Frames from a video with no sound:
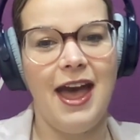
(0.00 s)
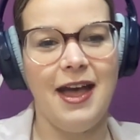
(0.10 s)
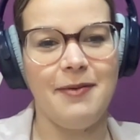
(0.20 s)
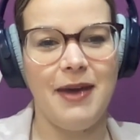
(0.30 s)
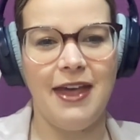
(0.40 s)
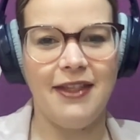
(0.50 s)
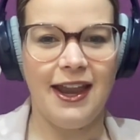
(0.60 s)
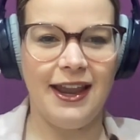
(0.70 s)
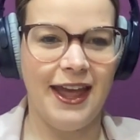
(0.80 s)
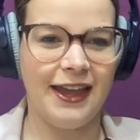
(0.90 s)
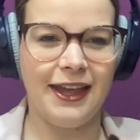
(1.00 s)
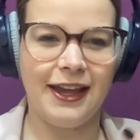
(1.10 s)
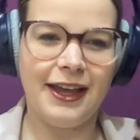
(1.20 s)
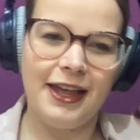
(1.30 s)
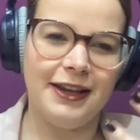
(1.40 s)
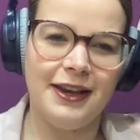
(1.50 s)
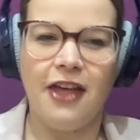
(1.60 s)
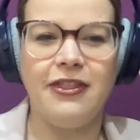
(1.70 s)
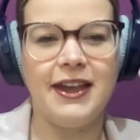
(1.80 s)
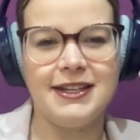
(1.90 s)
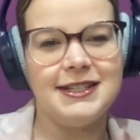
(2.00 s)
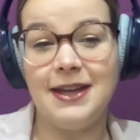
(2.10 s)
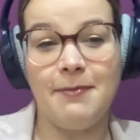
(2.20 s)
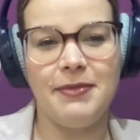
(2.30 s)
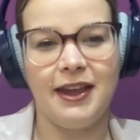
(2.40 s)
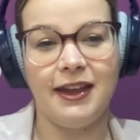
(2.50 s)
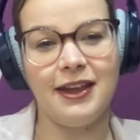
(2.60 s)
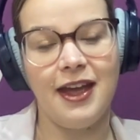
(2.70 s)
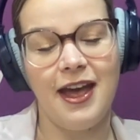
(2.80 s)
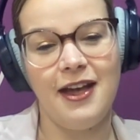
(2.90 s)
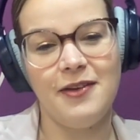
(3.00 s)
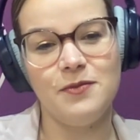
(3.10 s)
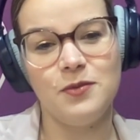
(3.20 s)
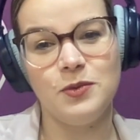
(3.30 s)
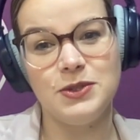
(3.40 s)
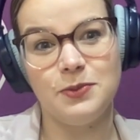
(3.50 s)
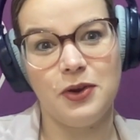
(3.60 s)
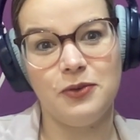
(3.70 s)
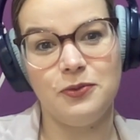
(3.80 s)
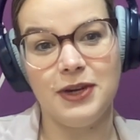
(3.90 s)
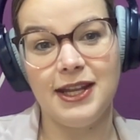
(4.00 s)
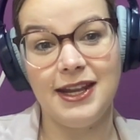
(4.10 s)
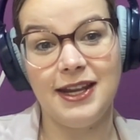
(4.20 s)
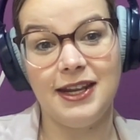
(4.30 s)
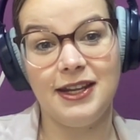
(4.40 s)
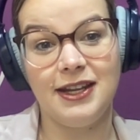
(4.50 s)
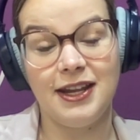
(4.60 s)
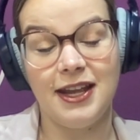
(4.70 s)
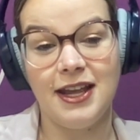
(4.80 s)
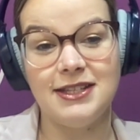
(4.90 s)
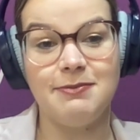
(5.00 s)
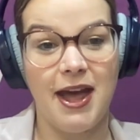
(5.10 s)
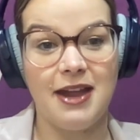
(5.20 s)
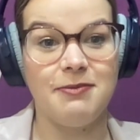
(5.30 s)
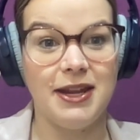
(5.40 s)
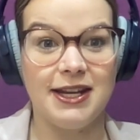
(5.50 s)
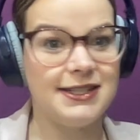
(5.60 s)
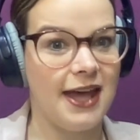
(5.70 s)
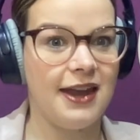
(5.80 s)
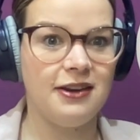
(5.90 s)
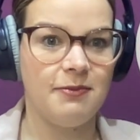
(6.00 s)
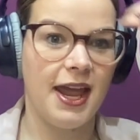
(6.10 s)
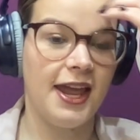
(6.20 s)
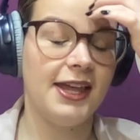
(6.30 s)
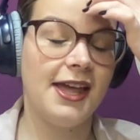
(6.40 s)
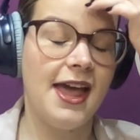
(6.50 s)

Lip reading: And that like nothing to something was what really inspired me and excited me.